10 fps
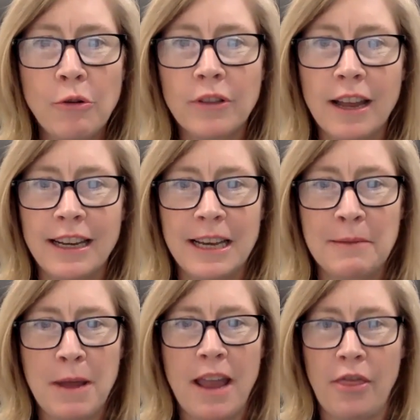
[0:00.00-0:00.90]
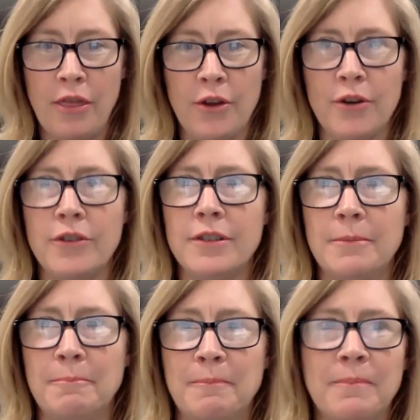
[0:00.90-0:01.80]
outlining my third.
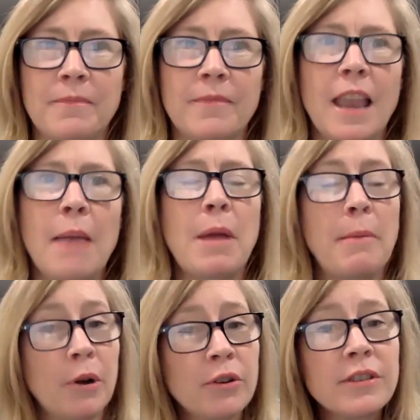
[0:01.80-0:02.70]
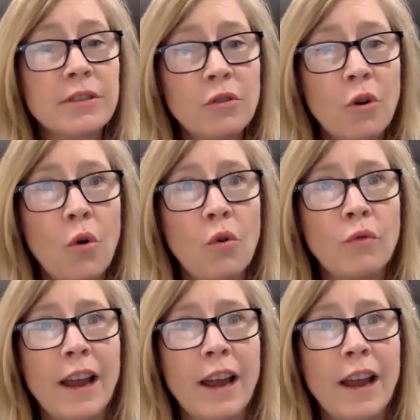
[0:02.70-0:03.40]
My personal goal